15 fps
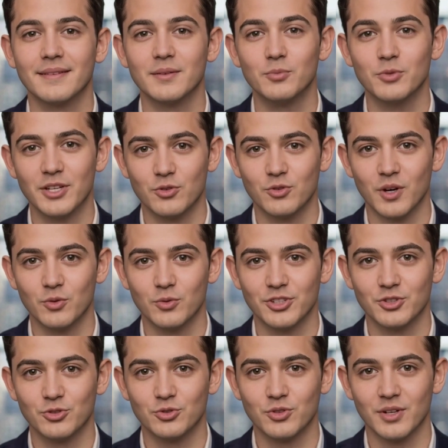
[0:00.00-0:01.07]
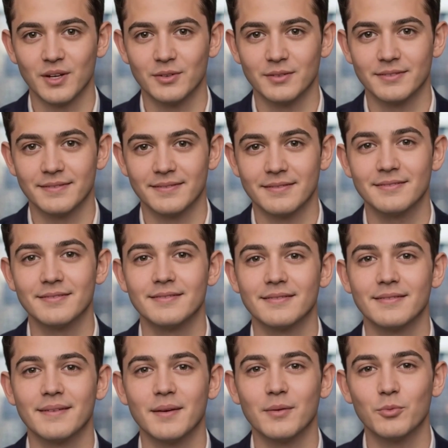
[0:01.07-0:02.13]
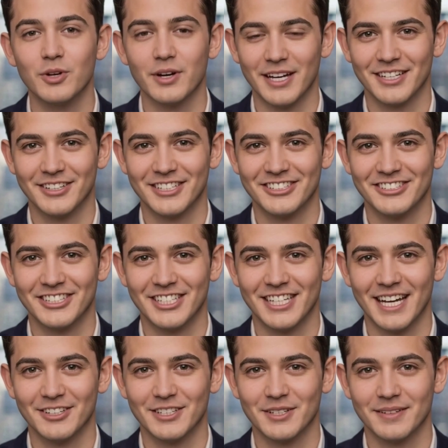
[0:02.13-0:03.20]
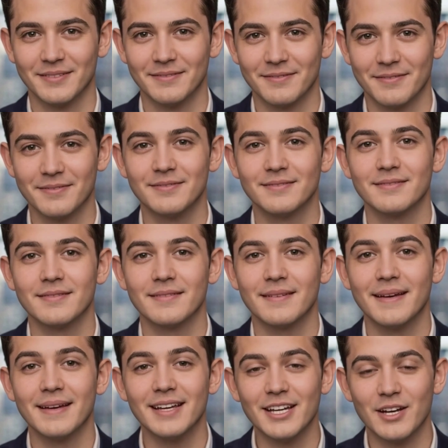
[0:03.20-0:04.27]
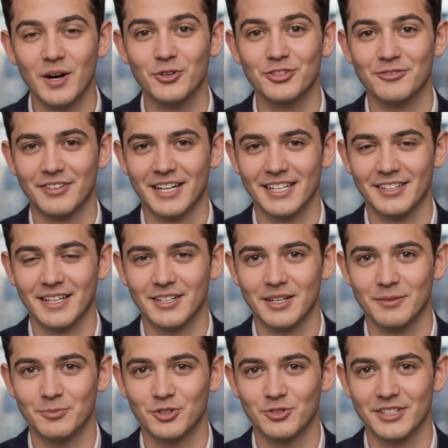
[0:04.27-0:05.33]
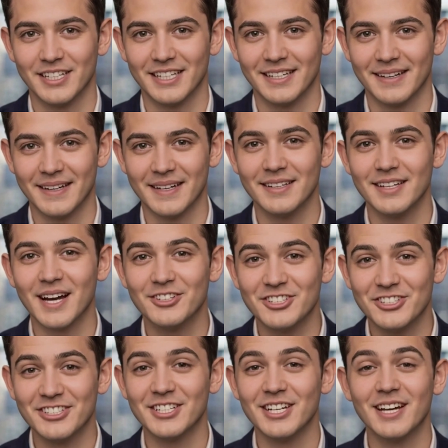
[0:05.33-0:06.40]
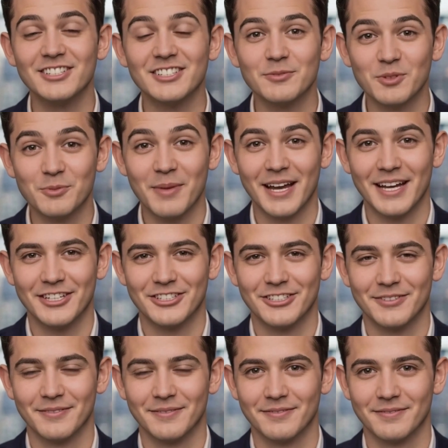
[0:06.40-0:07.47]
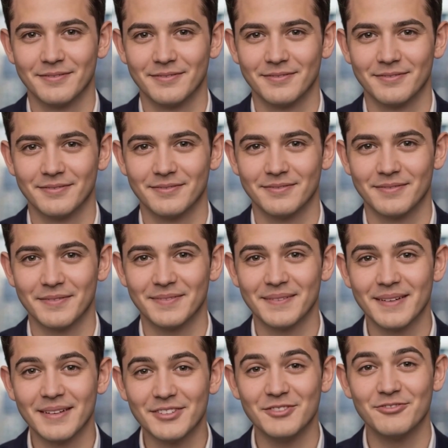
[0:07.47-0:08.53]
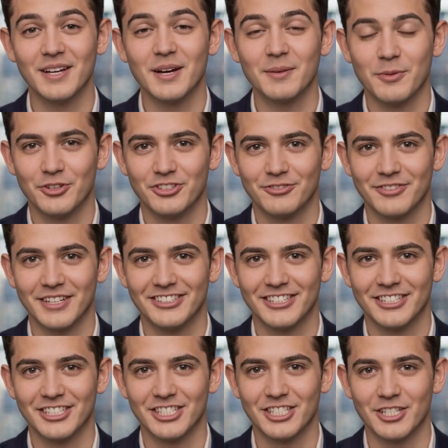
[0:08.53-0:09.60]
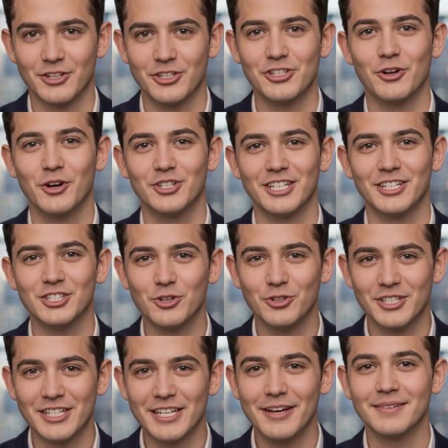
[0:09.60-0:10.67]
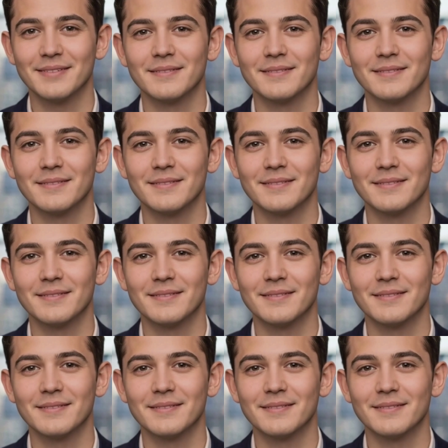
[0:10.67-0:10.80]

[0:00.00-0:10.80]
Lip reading: We grow when you grow. We're in this together. They cultivated a community, not just a customer base. Developers invested years learning Unity.